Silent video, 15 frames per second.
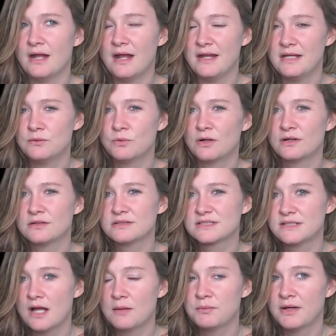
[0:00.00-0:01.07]
anyone can
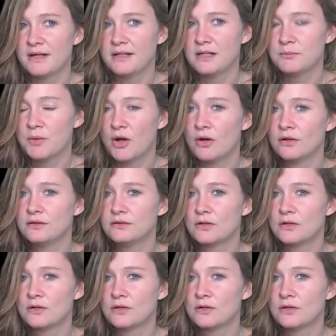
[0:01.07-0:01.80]
snap at any point,